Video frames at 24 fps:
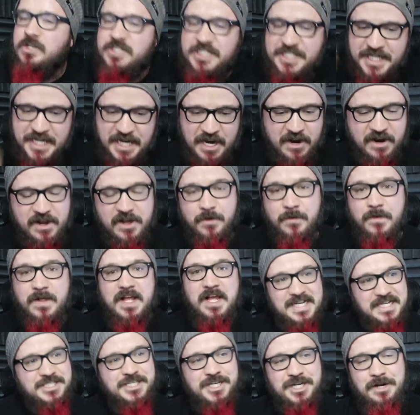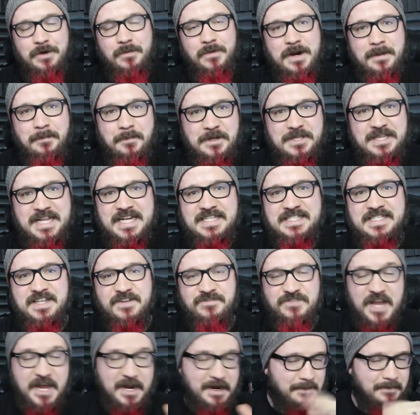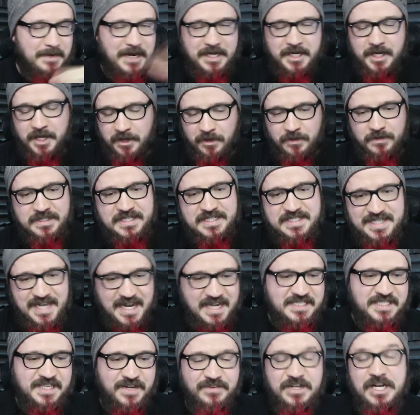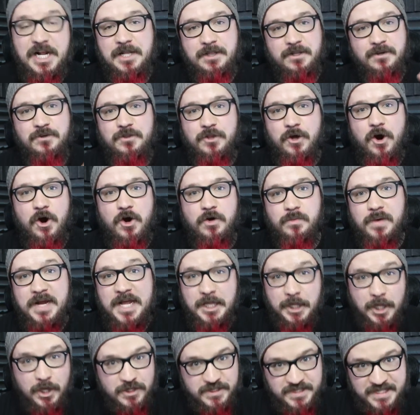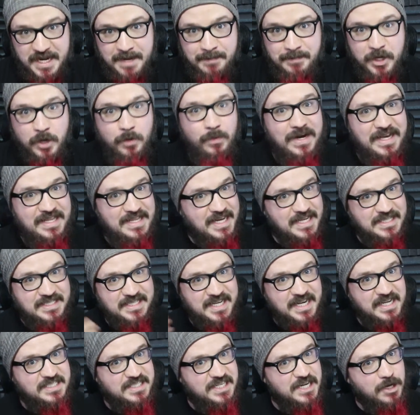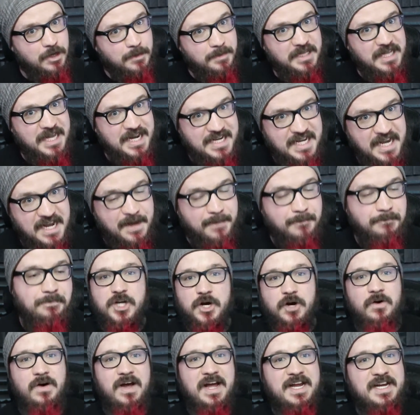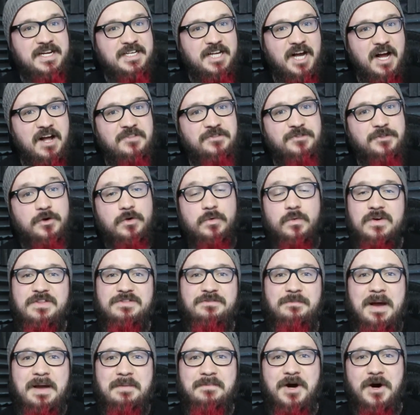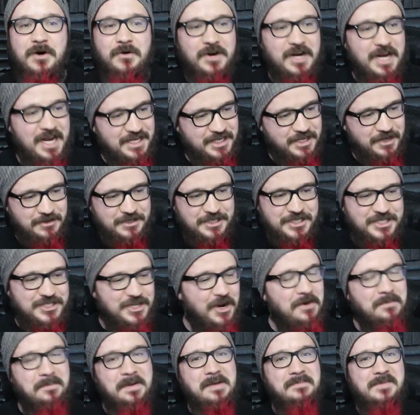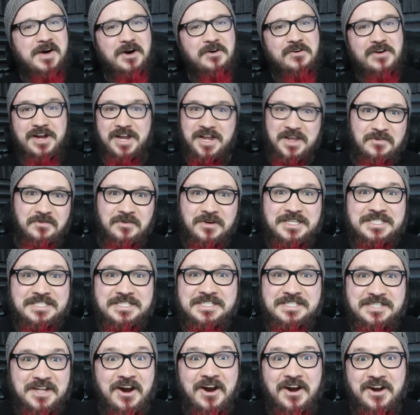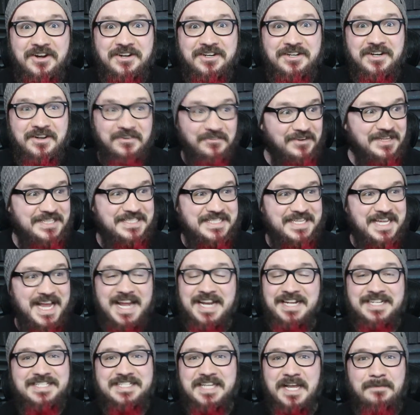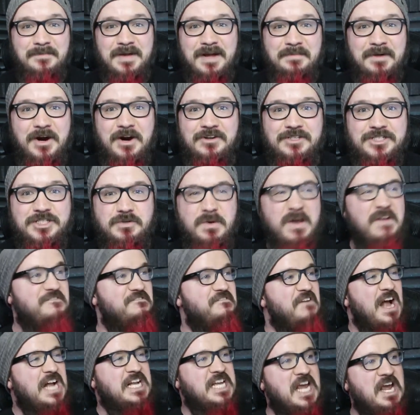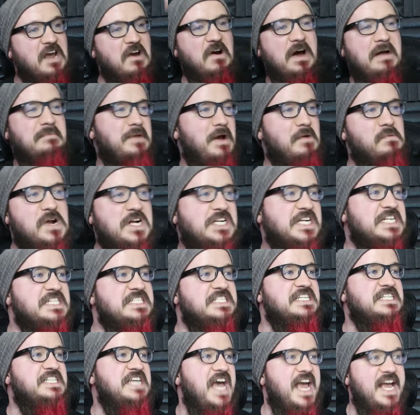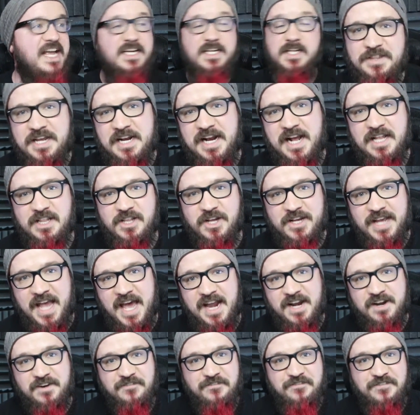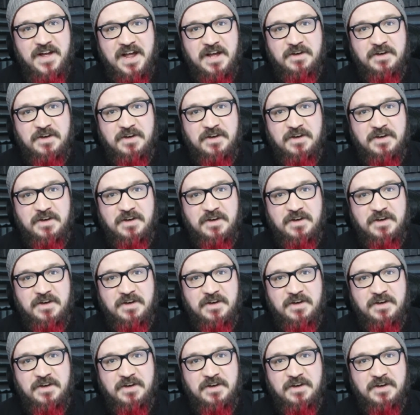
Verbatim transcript: the whole scenario because you don't want to put that stuff down. I'm not going to go into science of it. I learned the hard way a long time ago why that's a terrible idea. So I had gone through with my mower. I go to start my mower. It wouldn't start. What's that? It's like my just went. Fuck you, I'm not working today. Well, then I look at it and